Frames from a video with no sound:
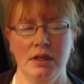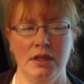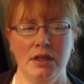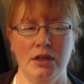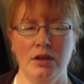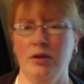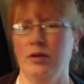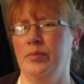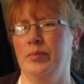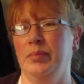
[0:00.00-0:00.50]
You
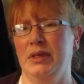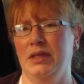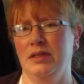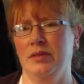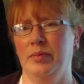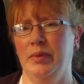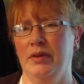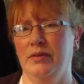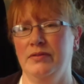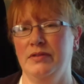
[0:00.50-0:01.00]
can't beat a
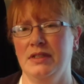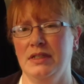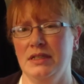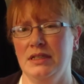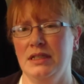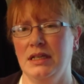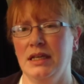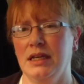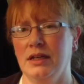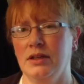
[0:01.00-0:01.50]
bit of
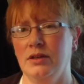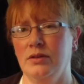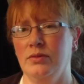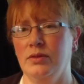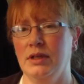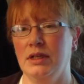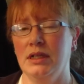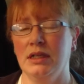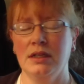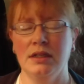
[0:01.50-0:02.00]
Disney, can you,
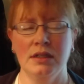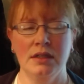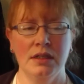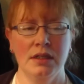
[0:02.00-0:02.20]
really?